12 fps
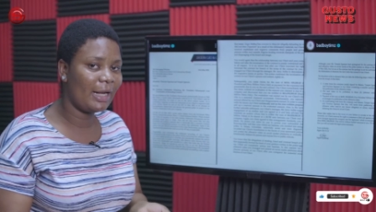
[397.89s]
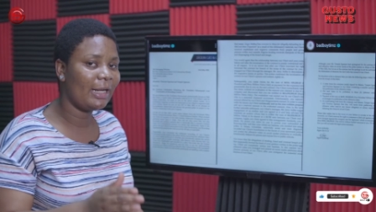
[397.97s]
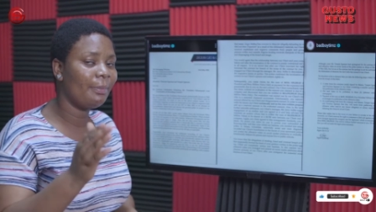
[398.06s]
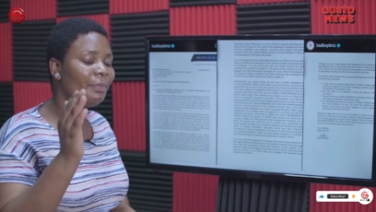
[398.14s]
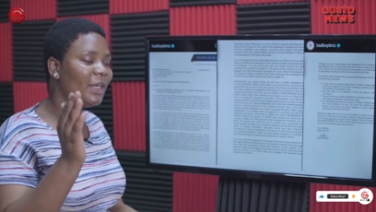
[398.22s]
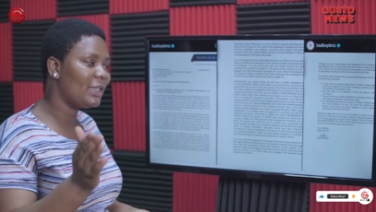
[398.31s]
And
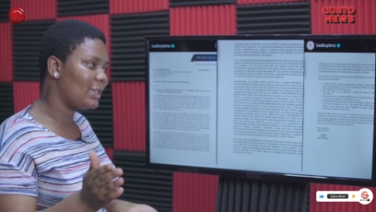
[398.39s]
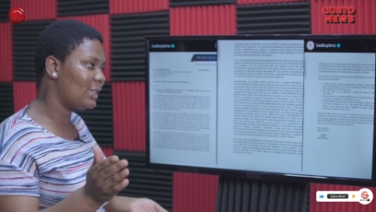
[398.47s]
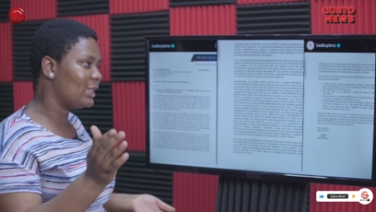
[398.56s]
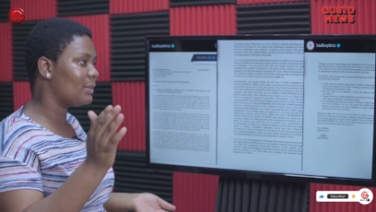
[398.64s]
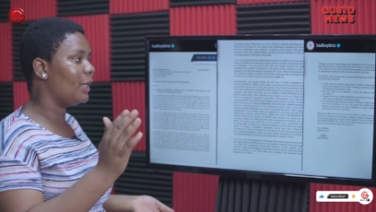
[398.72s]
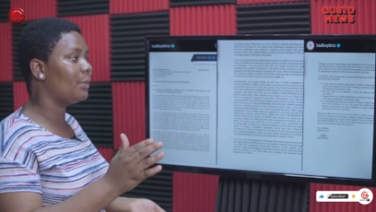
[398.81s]
I miss
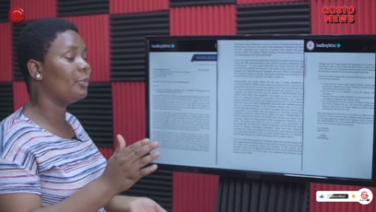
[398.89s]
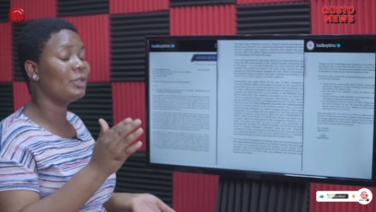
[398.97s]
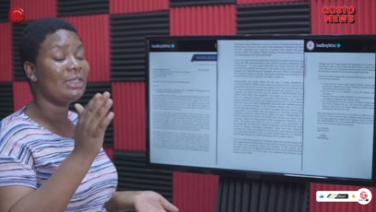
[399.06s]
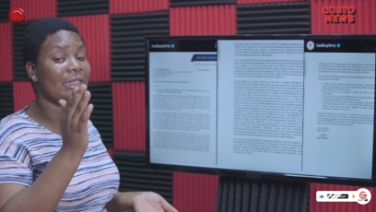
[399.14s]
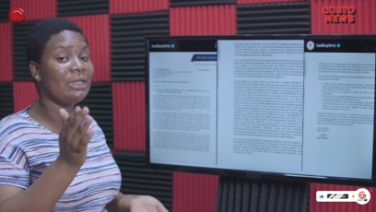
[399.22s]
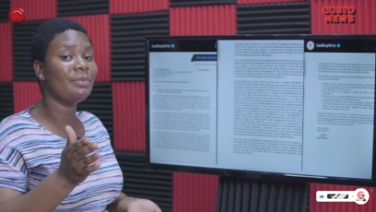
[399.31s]
this, Bad Boy
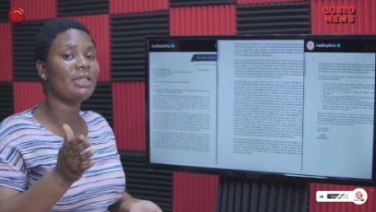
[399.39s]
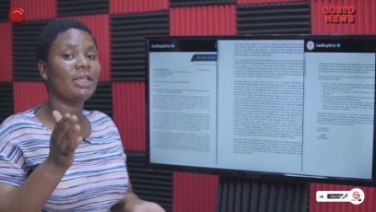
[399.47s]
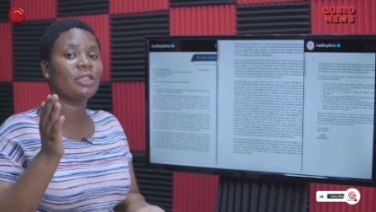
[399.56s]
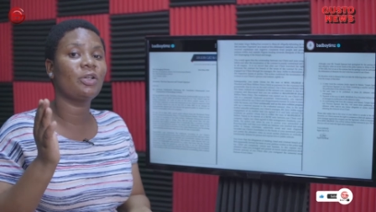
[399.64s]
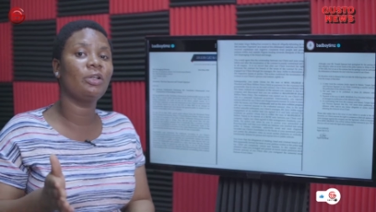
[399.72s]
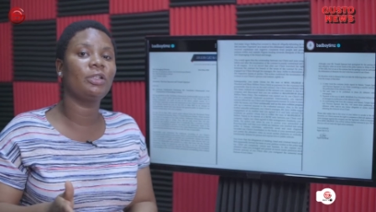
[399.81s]
Timz
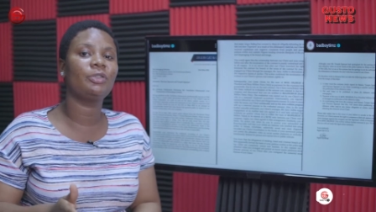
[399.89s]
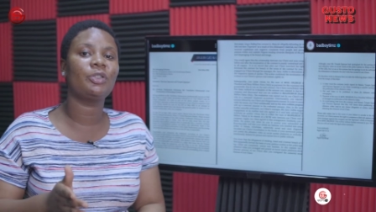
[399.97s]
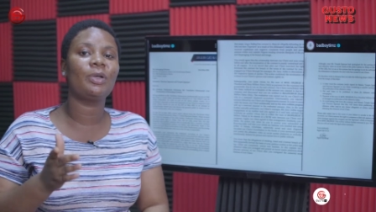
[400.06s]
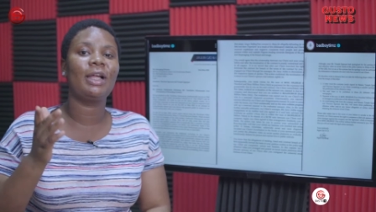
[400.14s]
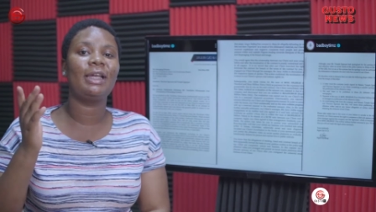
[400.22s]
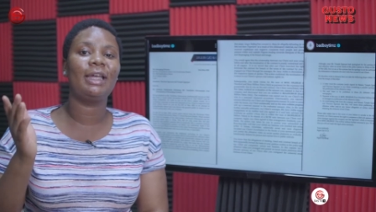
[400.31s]
has gone on
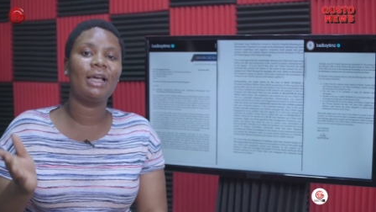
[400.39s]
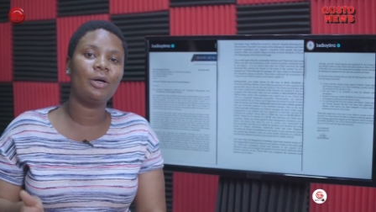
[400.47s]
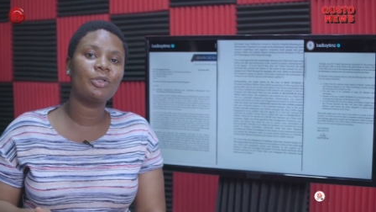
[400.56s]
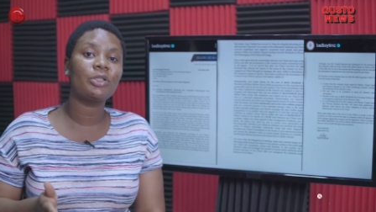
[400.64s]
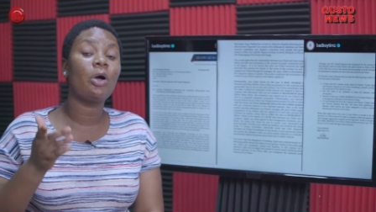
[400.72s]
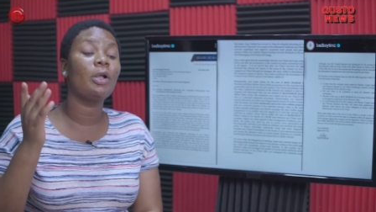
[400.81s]
to
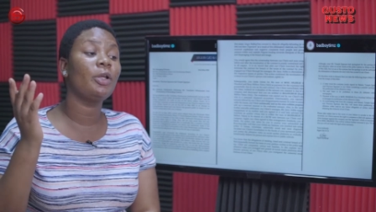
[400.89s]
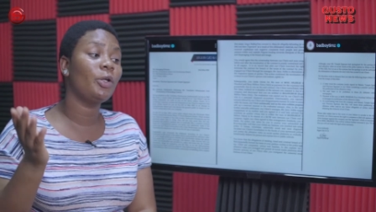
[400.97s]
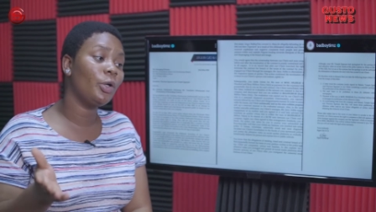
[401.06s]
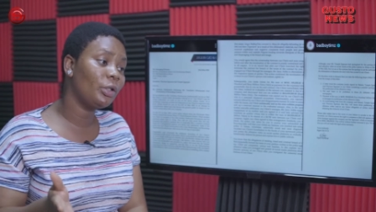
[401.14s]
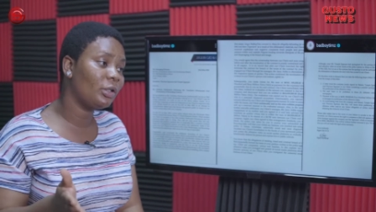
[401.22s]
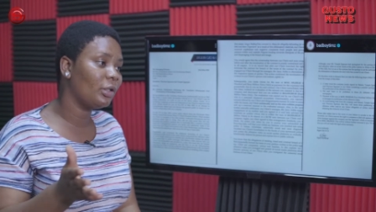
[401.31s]
announce
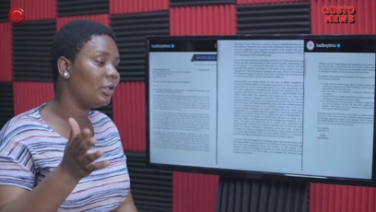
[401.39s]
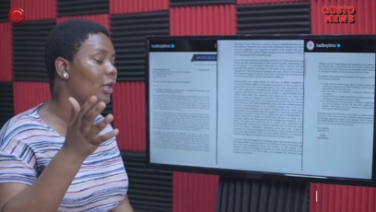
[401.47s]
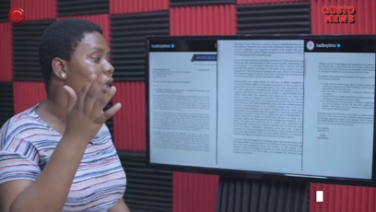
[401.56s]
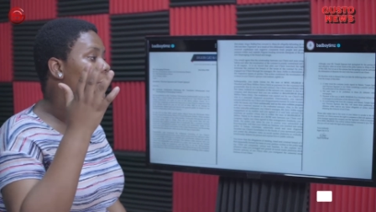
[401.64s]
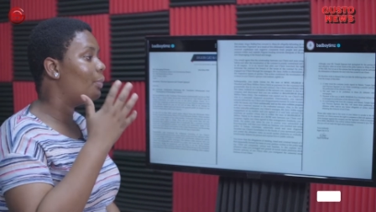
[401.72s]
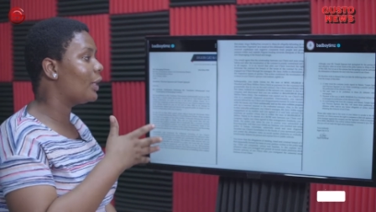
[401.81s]
another
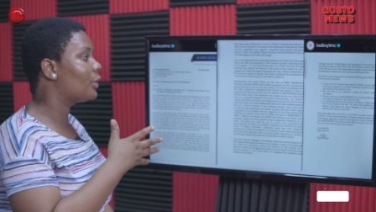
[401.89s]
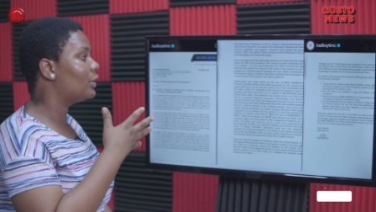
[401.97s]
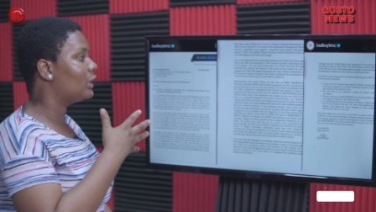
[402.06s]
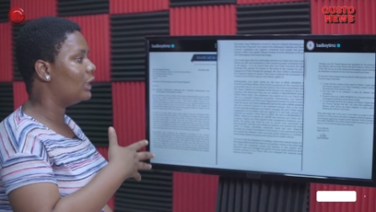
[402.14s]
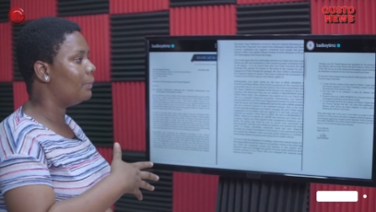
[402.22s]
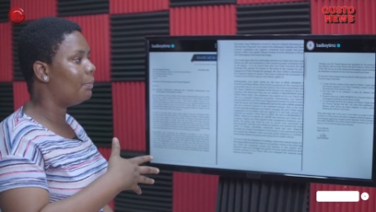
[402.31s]

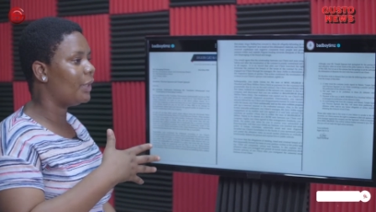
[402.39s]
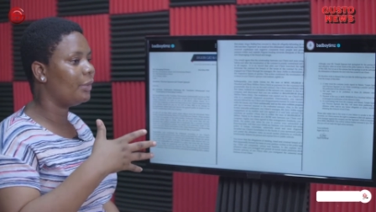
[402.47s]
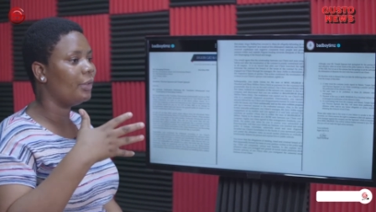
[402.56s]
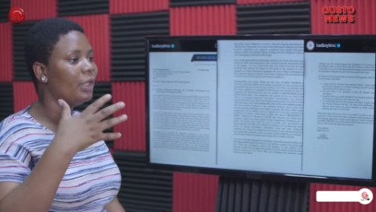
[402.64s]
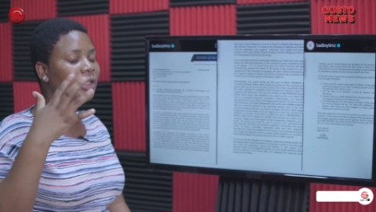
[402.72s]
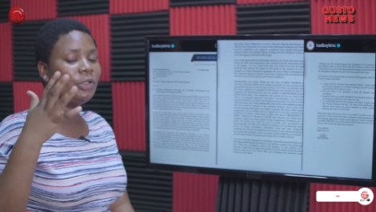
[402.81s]
record
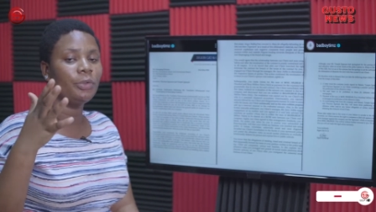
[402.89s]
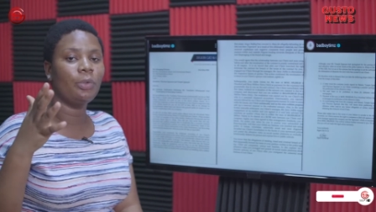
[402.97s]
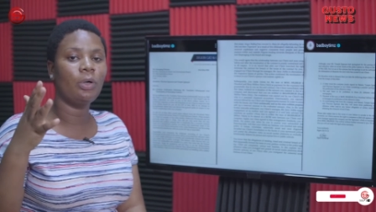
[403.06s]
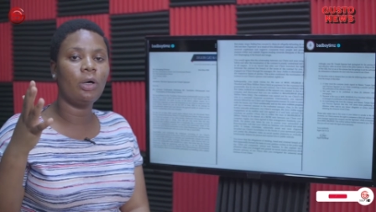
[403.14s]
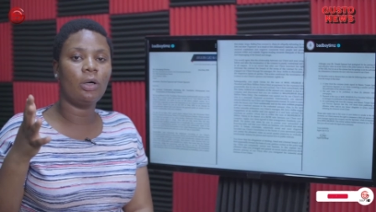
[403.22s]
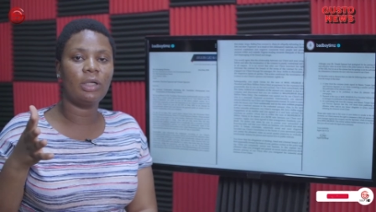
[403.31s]
label you
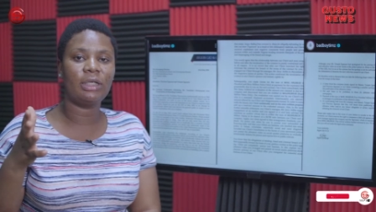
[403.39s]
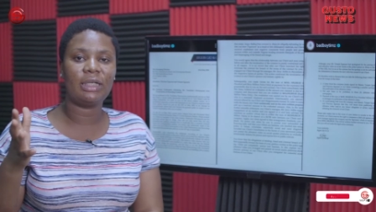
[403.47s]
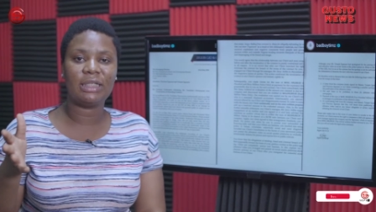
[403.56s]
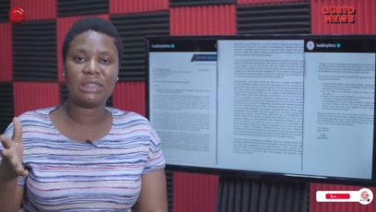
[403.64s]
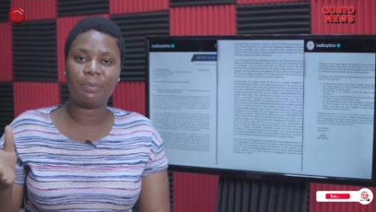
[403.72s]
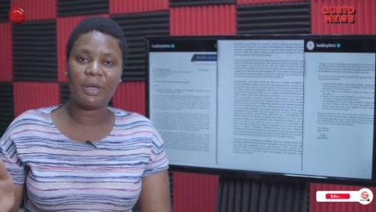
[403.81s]
know, on his